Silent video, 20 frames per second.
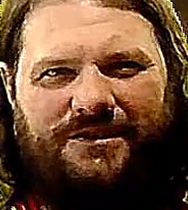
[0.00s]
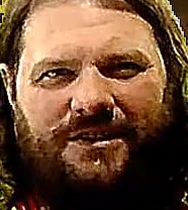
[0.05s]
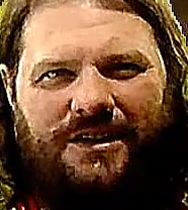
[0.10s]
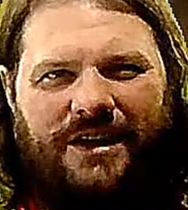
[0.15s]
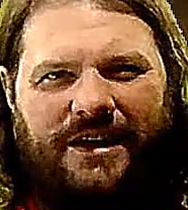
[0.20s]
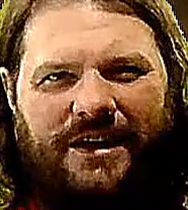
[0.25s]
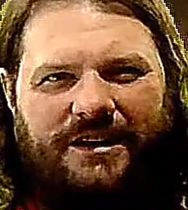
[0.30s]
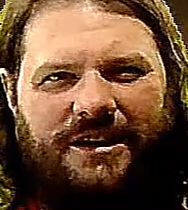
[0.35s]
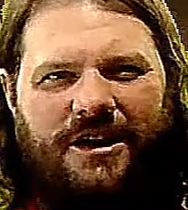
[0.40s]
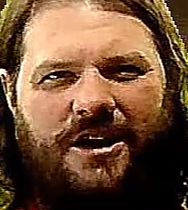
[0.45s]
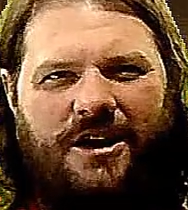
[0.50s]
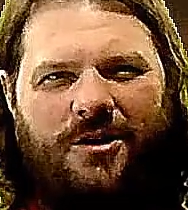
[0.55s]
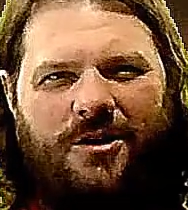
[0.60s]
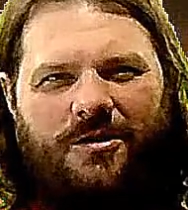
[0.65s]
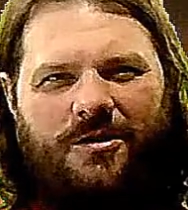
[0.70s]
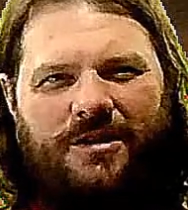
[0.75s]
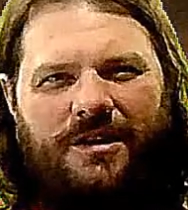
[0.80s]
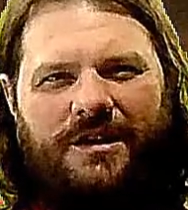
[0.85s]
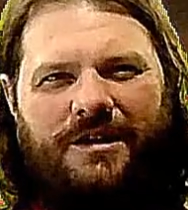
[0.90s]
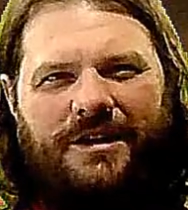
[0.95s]
like,
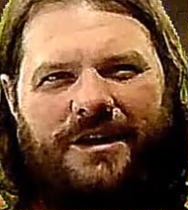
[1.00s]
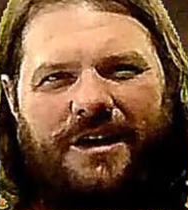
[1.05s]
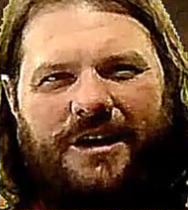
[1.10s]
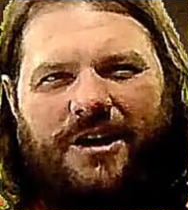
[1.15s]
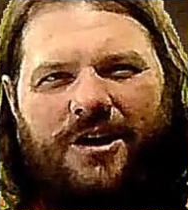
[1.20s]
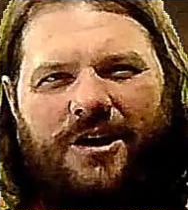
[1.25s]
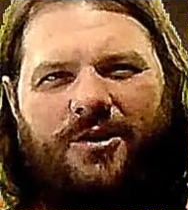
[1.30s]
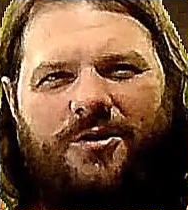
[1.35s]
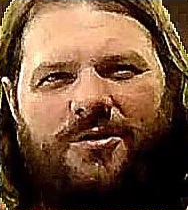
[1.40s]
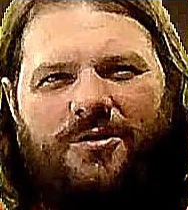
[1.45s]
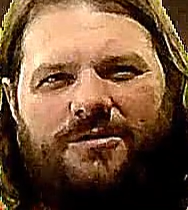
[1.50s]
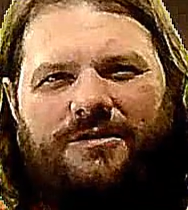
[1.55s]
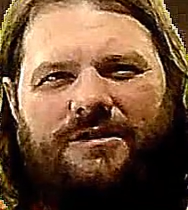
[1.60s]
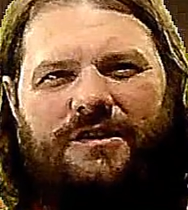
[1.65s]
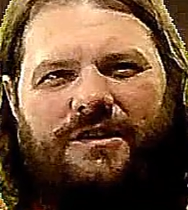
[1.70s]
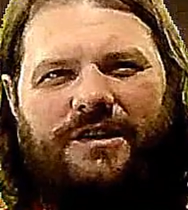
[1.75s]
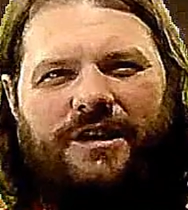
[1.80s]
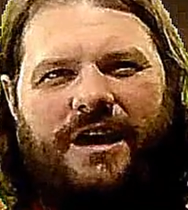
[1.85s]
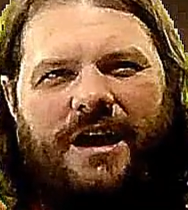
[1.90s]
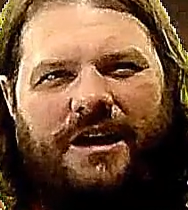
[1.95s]
no, and they go
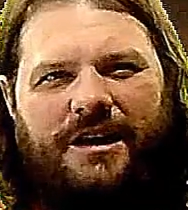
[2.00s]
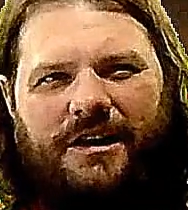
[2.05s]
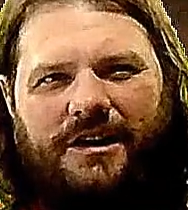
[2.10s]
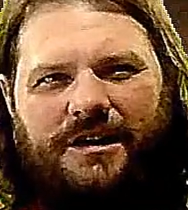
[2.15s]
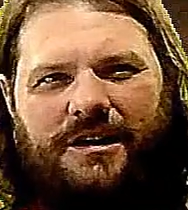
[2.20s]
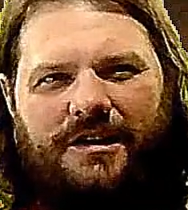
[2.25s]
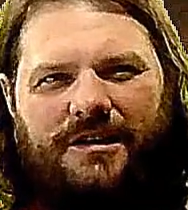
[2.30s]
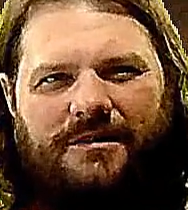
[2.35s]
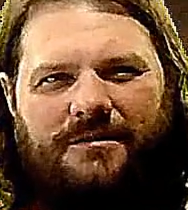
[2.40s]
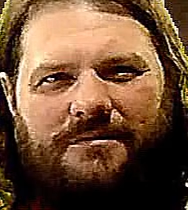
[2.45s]
to the attic,